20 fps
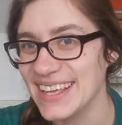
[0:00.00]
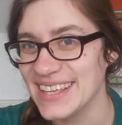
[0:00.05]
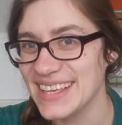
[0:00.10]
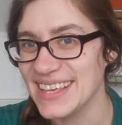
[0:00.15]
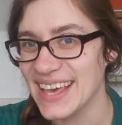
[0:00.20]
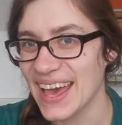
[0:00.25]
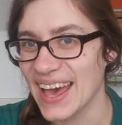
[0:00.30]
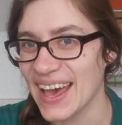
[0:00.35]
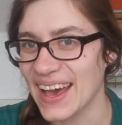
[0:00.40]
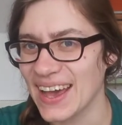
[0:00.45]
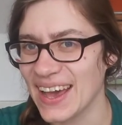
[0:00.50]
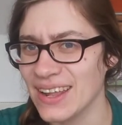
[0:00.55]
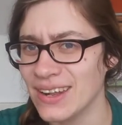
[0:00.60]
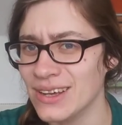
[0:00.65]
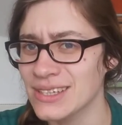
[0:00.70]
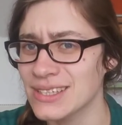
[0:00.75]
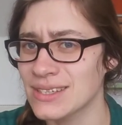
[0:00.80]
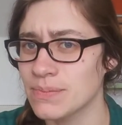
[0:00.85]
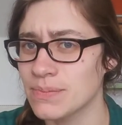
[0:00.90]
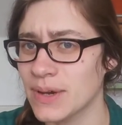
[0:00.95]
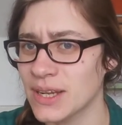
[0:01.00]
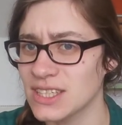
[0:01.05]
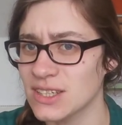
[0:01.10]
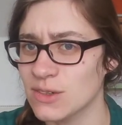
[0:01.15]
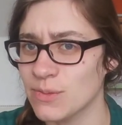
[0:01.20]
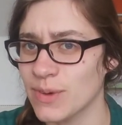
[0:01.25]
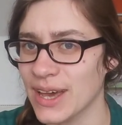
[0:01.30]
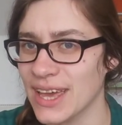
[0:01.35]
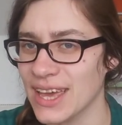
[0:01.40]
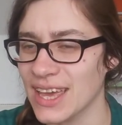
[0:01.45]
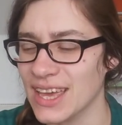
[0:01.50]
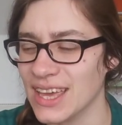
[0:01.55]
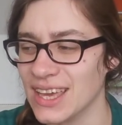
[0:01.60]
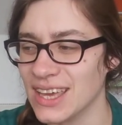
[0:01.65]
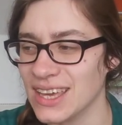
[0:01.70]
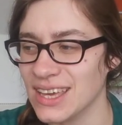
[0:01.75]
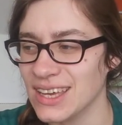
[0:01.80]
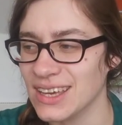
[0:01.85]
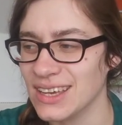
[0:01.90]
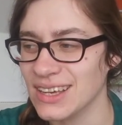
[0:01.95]
yeah, I lost a bunch of
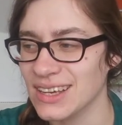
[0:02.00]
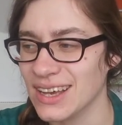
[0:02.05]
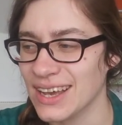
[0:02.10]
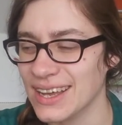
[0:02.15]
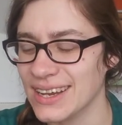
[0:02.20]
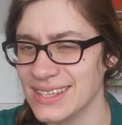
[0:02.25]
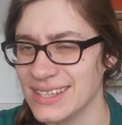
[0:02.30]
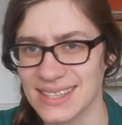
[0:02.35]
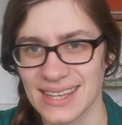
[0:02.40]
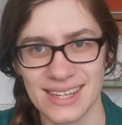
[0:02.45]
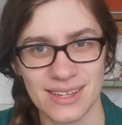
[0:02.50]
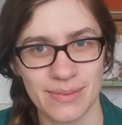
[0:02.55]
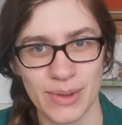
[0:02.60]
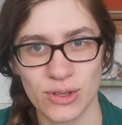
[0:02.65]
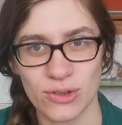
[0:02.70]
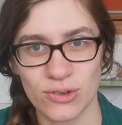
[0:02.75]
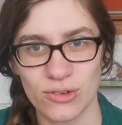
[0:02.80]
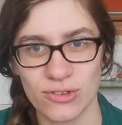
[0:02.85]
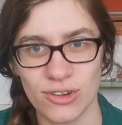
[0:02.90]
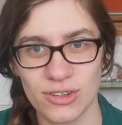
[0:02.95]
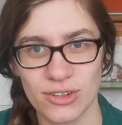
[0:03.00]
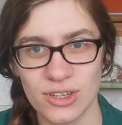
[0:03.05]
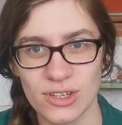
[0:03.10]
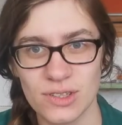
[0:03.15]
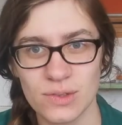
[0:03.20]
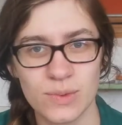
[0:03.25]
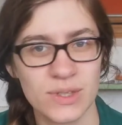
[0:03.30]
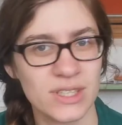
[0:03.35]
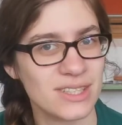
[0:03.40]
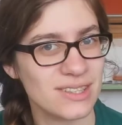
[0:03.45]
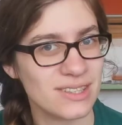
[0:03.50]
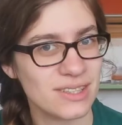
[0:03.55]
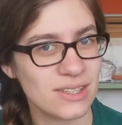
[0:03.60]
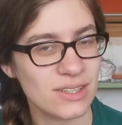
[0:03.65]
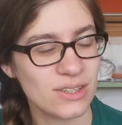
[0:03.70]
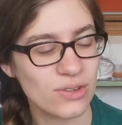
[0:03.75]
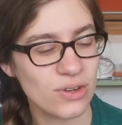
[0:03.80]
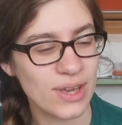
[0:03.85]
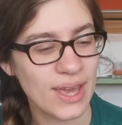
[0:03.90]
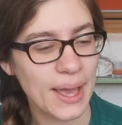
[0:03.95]
my kind of sentimental photos, which is
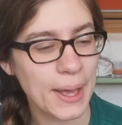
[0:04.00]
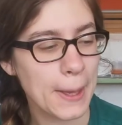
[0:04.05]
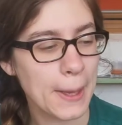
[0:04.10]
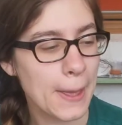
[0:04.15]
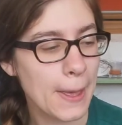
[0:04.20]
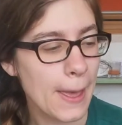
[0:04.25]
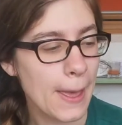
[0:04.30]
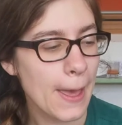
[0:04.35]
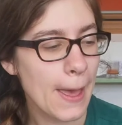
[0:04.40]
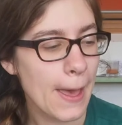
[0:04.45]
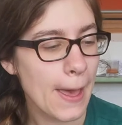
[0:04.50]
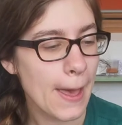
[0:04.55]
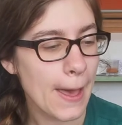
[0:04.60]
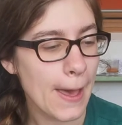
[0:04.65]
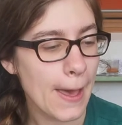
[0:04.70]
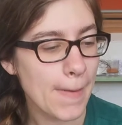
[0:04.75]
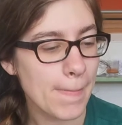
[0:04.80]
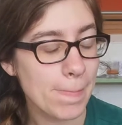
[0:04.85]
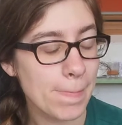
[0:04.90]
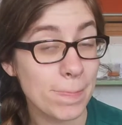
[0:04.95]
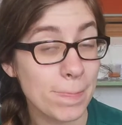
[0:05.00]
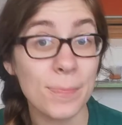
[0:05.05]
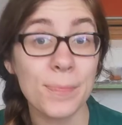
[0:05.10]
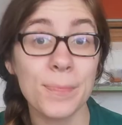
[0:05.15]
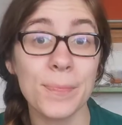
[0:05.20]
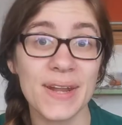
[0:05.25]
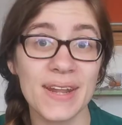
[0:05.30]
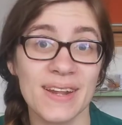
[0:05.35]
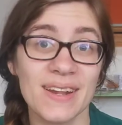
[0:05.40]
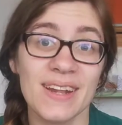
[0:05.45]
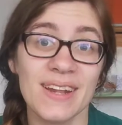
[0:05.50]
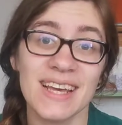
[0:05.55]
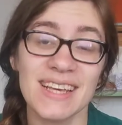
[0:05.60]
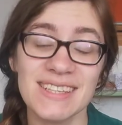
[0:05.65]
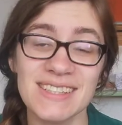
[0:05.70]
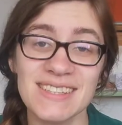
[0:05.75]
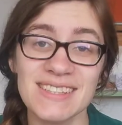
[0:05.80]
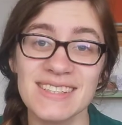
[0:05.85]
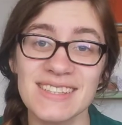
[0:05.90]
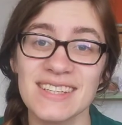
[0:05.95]
annoying, but at
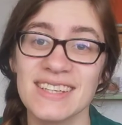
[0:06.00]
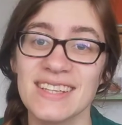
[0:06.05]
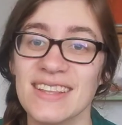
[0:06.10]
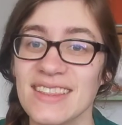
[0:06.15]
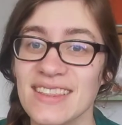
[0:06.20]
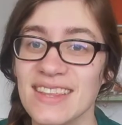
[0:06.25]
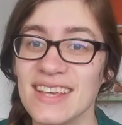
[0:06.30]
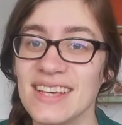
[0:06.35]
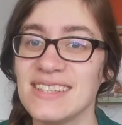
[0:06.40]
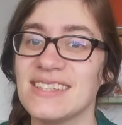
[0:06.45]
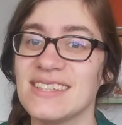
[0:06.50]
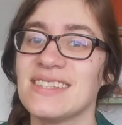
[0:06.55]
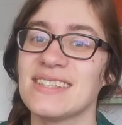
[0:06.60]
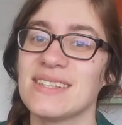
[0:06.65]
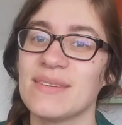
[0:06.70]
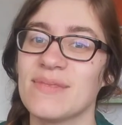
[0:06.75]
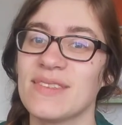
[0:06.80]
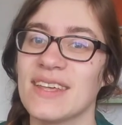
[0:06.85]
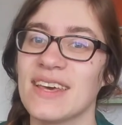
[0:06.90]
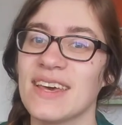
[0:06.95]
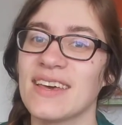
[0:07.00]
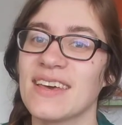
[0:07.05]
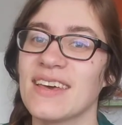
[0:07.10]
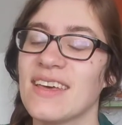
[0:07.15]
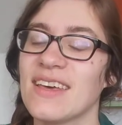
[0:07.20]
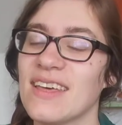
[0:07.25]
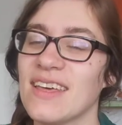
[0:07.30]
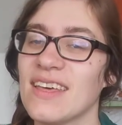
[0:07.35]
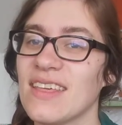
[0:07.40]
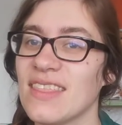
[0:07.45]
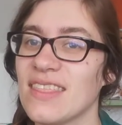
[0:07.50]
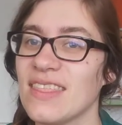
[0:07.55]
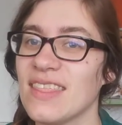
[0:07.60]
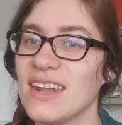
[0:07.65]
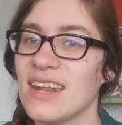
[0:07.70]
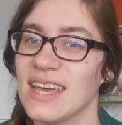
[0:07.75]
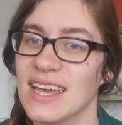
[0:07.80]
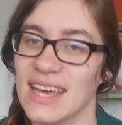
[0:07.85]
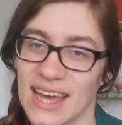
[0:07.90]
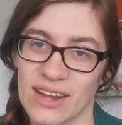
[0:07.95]
least this is something
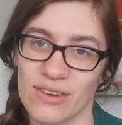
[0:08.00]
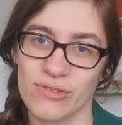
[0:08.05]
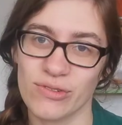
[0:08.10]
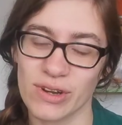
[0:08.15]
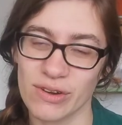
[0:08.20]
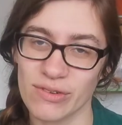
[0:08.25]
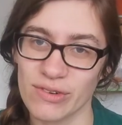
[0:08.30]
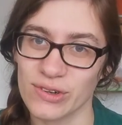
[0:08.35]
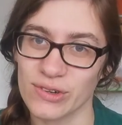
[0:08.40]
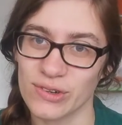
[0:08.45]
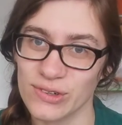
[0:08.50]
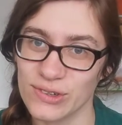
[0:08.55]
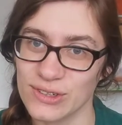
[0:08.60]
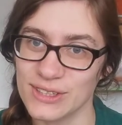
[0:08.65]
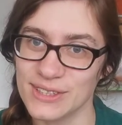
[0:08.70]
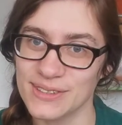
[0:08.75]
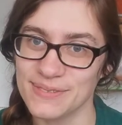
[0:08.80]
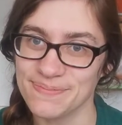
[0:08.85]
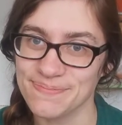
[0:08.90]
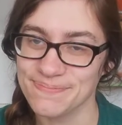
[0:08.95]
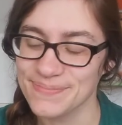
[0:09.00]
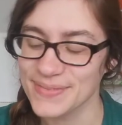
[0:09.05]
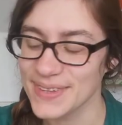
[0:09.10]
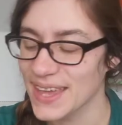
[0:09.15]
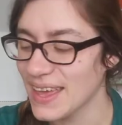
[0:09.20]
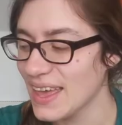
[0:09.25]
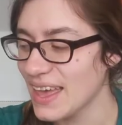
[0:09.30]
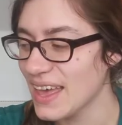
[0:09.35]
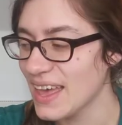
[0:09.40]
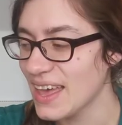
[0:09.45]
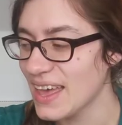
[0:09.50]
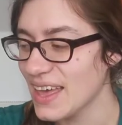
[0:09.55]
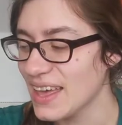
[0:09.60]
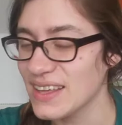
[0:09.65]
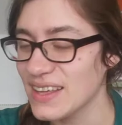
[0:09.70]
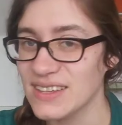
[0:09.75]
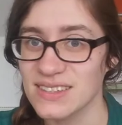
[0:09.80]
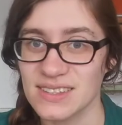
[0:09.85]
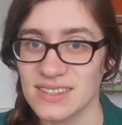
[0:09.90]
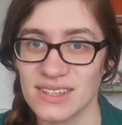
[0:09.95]
that I can re-record.
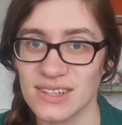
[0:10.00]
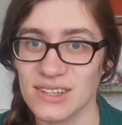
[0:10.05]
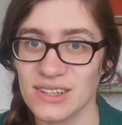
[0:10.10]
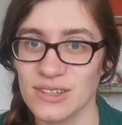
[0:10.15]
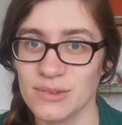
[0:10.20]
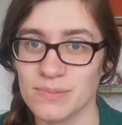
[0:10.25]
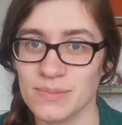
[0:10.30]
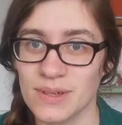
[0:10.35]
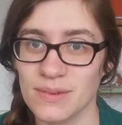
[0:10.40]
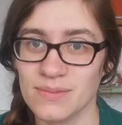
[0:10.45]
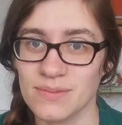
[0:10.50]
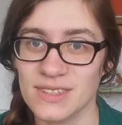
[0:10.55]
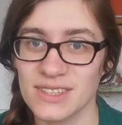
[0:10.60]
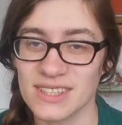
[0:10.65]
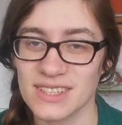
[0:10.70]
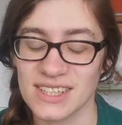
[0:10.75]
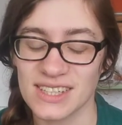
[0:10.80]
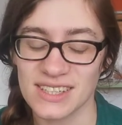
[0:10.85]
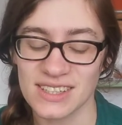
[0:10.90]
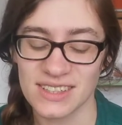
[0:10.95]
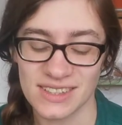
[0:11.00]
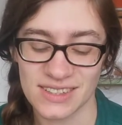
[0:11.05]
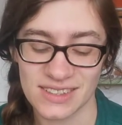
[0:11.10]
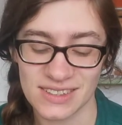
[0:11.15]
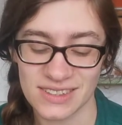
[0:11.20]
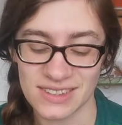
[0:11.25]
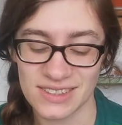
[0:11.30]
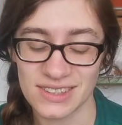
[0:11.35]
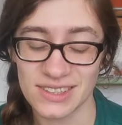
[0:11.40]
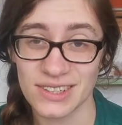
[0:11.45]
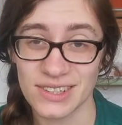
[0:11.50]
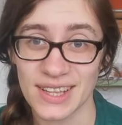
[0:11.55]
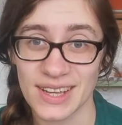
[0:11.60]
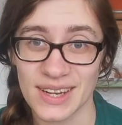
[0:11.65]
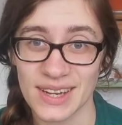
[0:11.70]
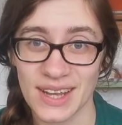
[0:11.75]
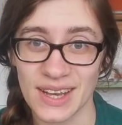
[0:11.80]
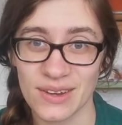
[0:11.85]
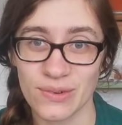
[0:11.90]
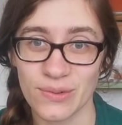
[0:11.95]
So I'm just gonna do
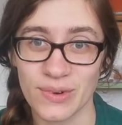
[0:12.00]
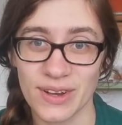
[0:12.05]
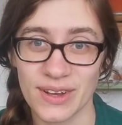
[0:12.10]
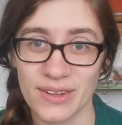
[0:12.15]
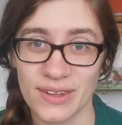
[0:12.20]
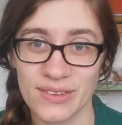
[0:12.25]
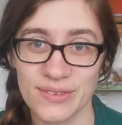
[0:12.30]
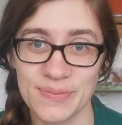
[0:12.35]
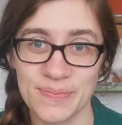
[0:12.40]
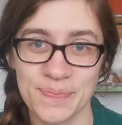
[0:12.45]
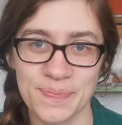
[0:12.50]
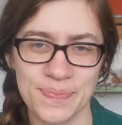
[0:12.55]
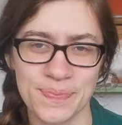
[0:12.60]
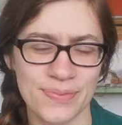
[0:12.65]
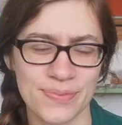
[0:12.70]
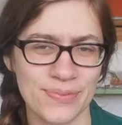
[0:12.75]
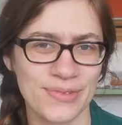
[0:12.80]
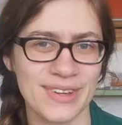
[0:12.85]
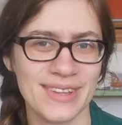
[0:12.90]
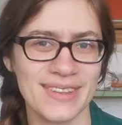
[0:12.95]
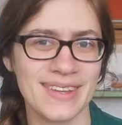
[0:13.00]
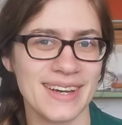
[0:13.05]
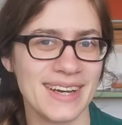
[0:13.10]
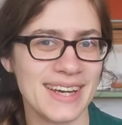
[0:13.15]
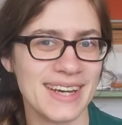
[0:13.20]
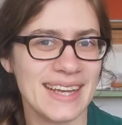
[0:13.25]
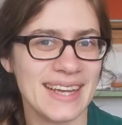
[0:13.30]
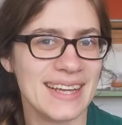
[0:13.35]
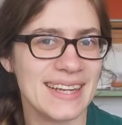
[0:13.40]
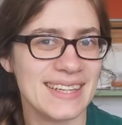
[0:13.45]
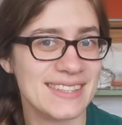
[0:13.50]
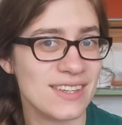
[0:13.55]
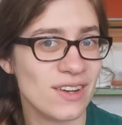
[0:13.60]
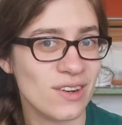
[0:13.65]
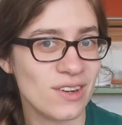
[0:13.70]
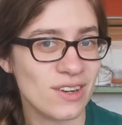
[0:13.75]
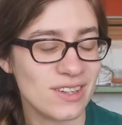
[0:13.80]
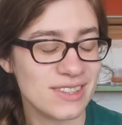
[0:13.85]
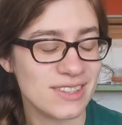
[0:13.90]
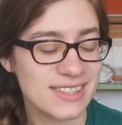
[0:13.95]
that now while the iron is
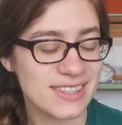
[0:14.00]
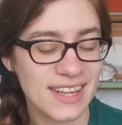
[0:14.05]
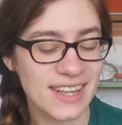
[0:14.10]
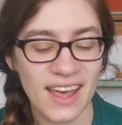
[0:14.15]
hot.